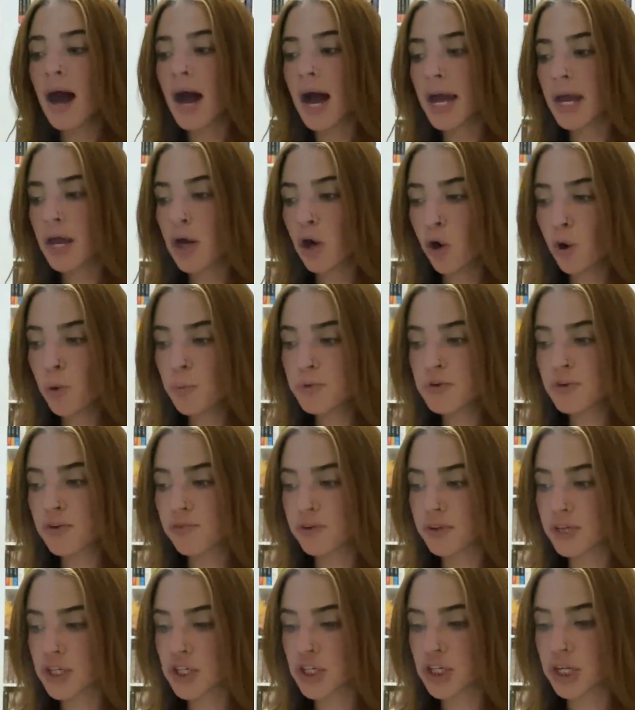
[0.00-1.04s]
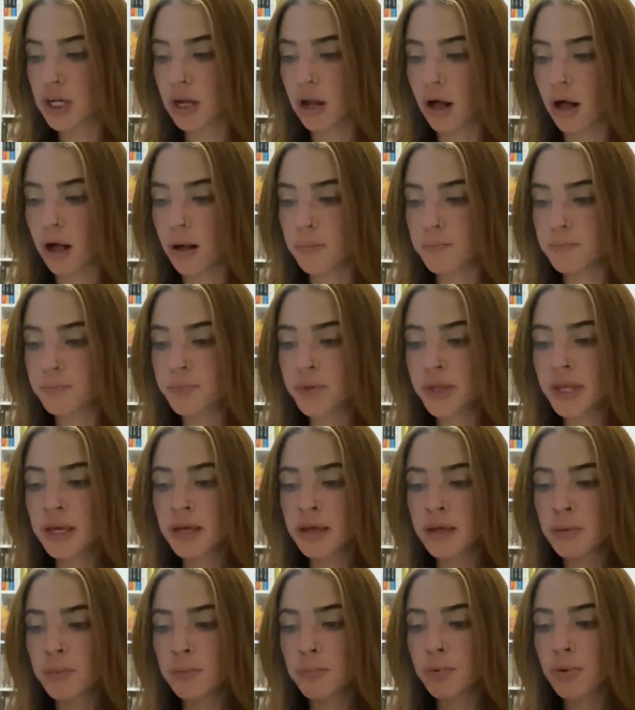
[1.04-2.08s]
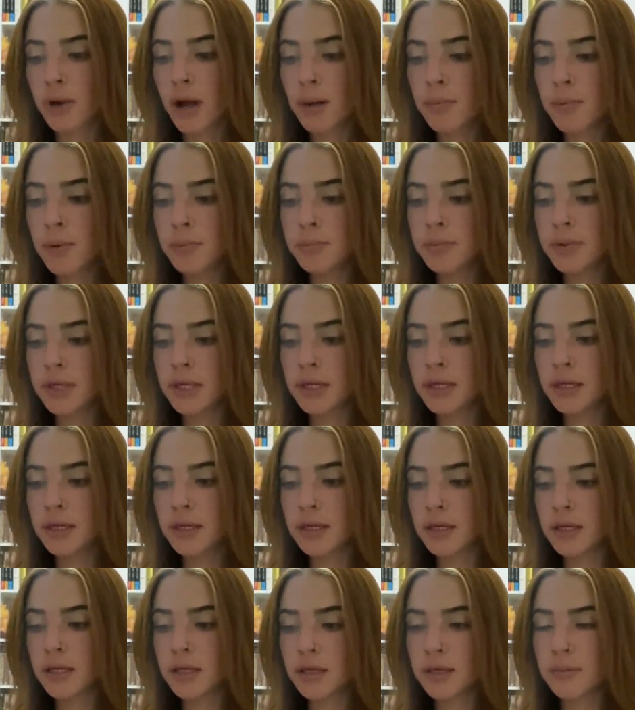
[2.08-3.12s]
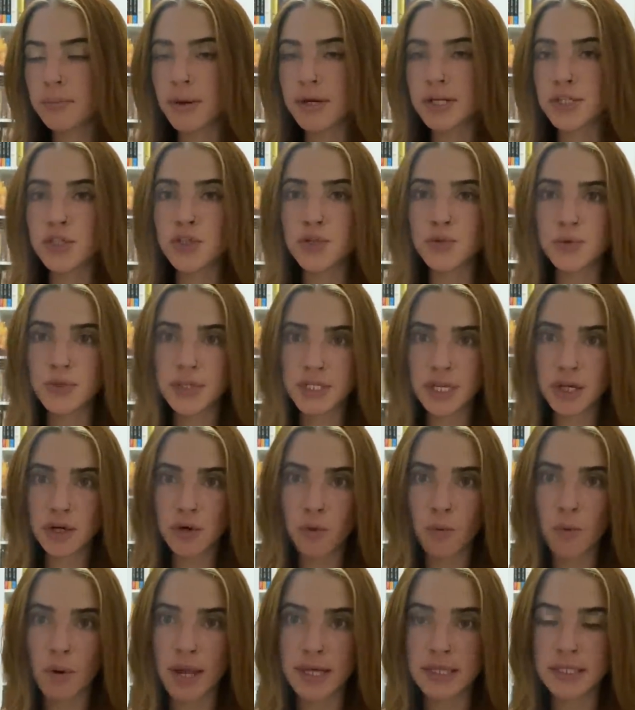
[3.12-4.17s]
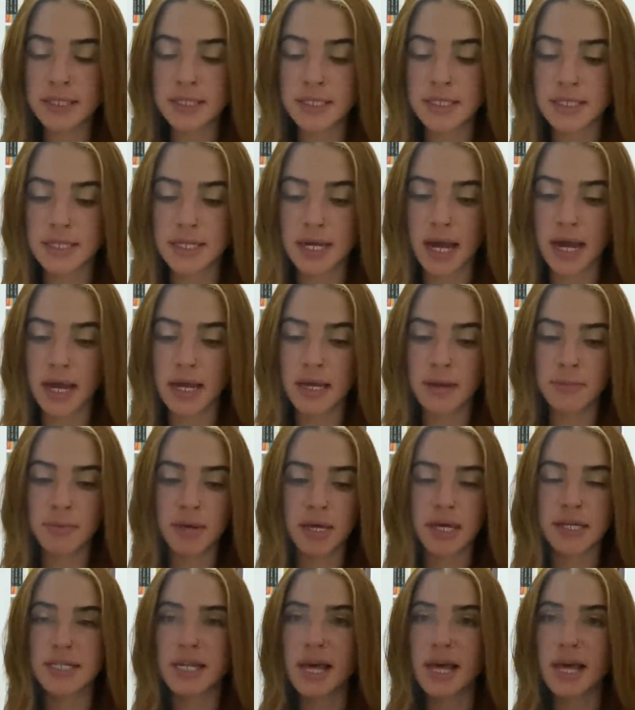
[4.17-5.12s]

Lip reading: I hope to finish it up probably by Tuesday or Wednesday because I